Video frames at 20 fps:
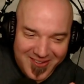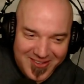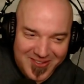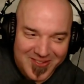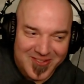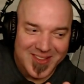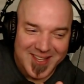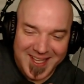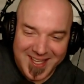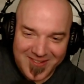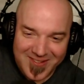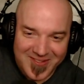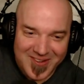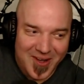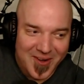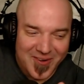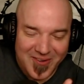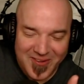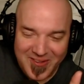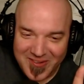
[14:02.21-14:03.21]
You think you
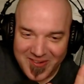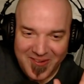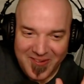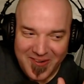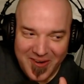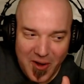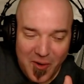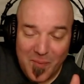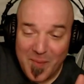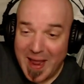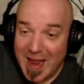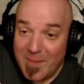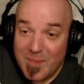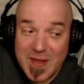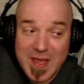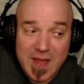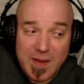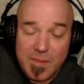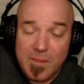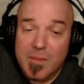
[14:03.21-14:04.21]
know. You don't know.
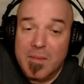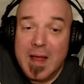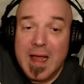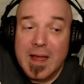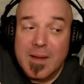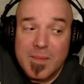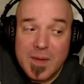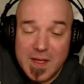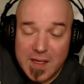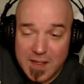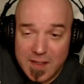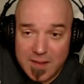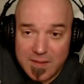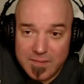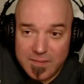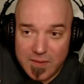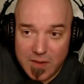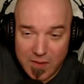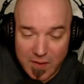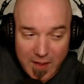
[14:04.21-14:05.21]
Maybe.
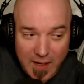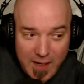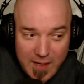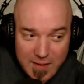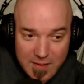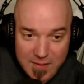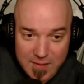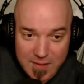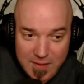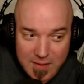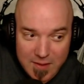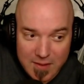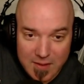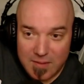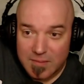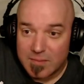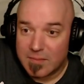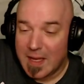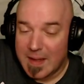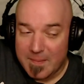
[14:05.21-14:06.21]
Okay.
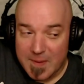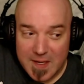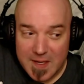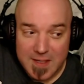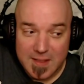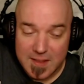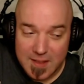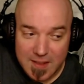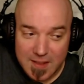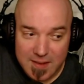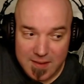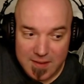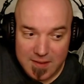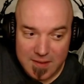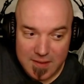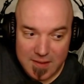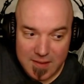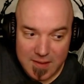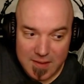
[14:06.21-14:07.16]
Maybe it does.